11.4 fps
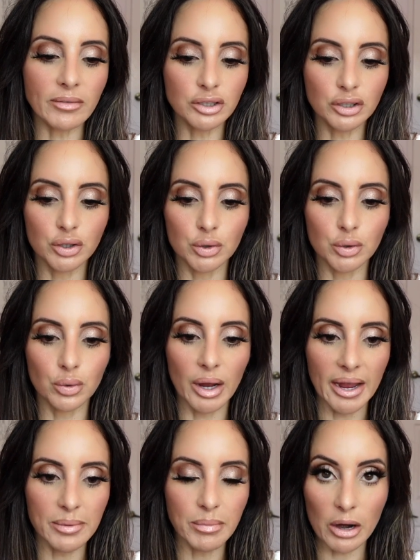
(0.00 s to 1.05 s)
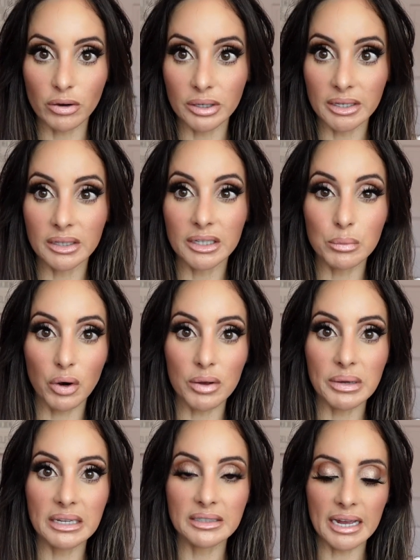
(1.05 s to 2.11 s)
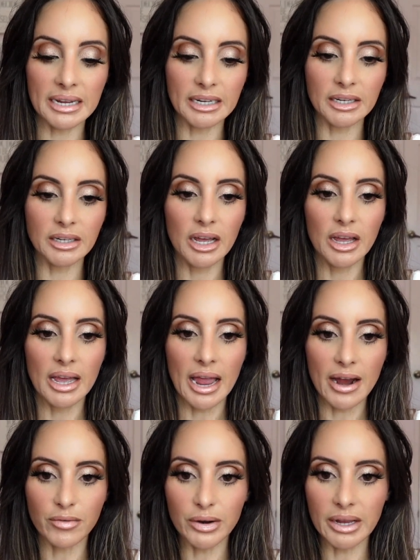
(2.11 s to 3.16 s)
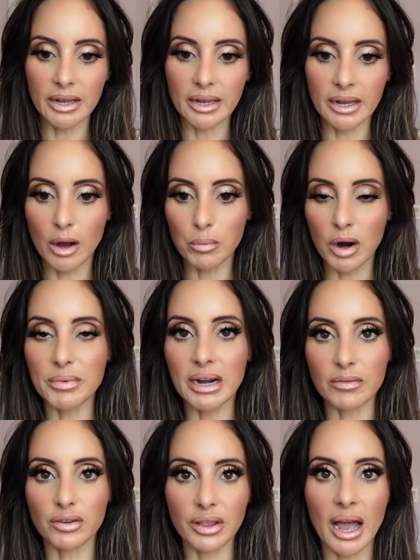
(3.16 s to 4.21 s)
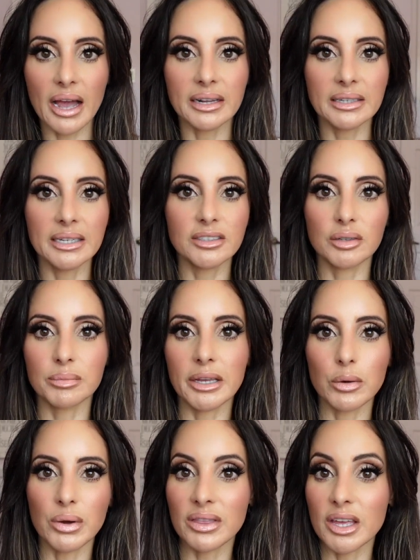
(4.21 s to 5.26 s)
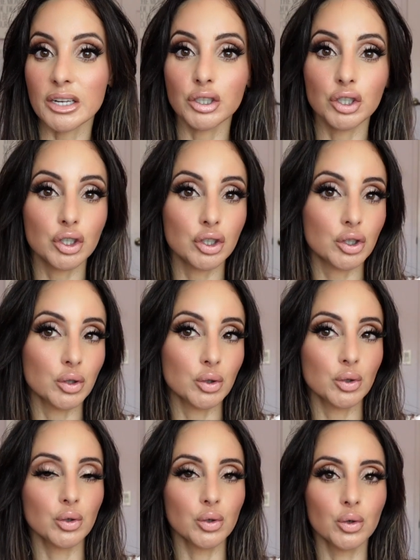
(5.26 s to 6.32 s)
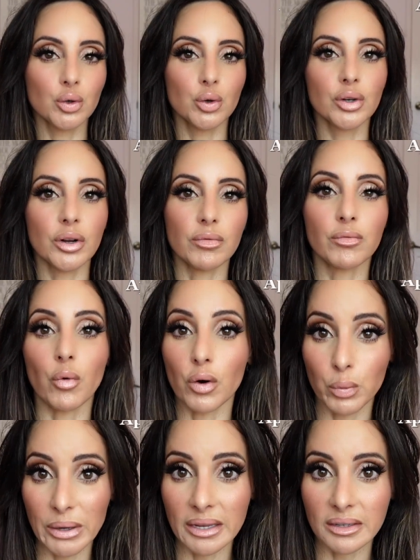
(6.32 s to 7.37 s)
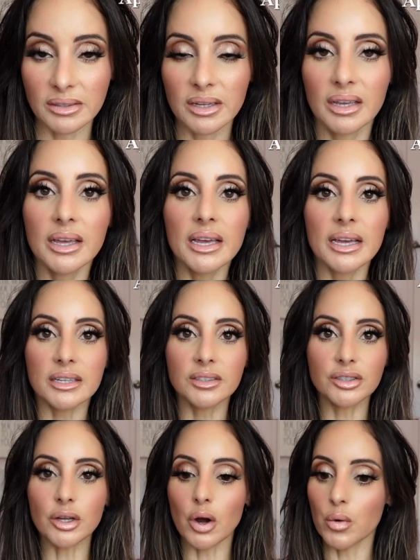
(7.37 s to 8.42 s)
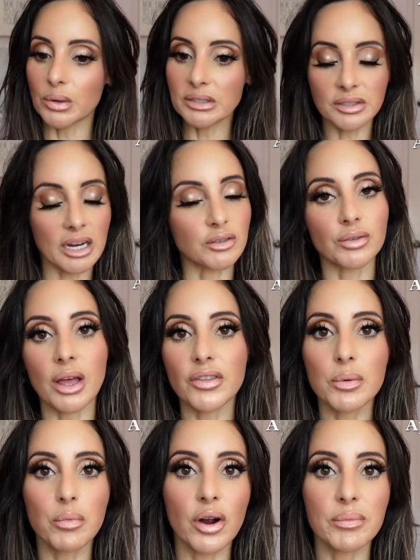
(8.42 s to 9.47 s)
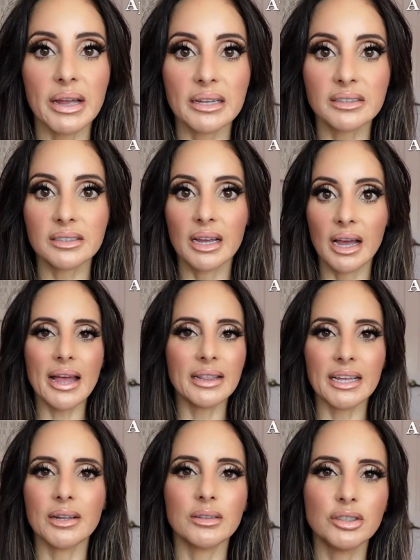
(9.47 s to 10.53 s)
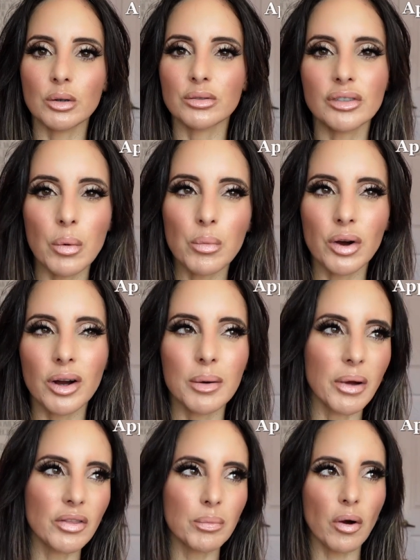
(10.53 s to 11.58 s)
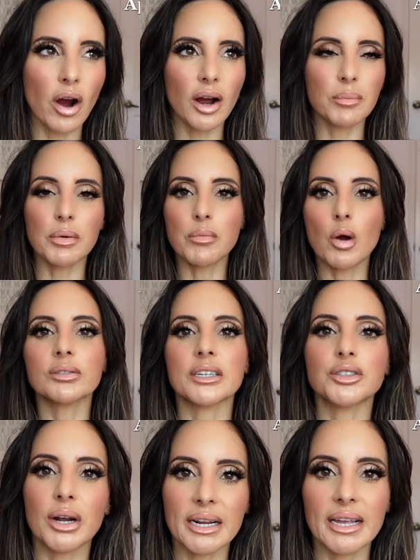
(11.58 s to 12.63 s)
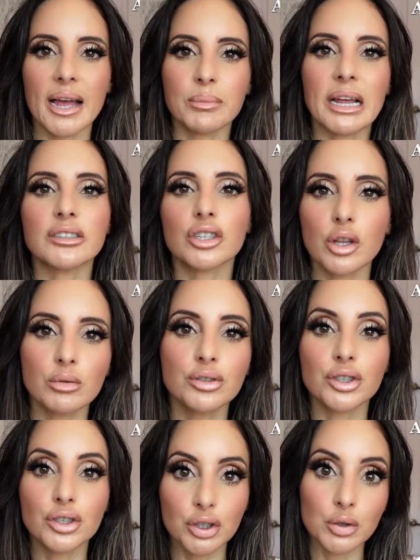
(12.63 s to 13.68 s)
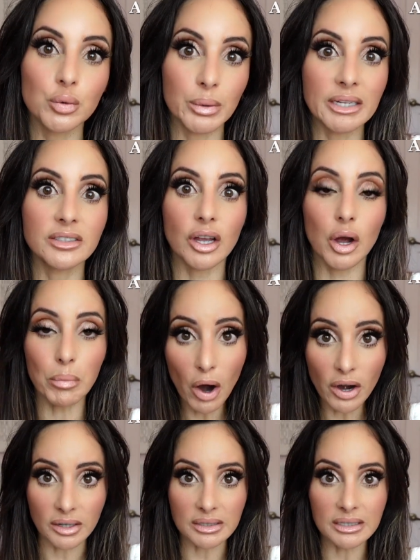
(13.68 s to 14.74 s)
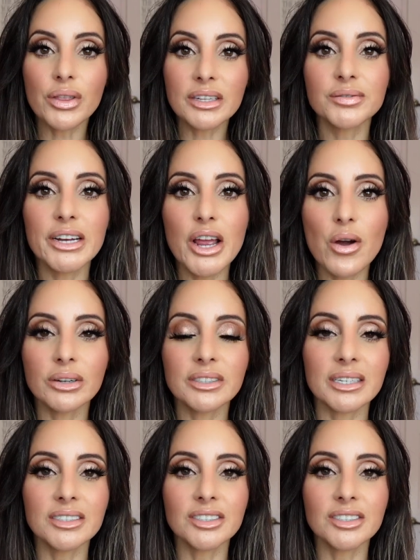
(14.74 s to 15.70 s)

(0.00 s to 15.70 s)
to do a microneedling appointment, and then every appointment after that needs to be within 2 to 4 weeks. And so we scheduled out the appointments, and then, some were a month apart, but most I try to keep as close to 2 weeks apart. This video is gonna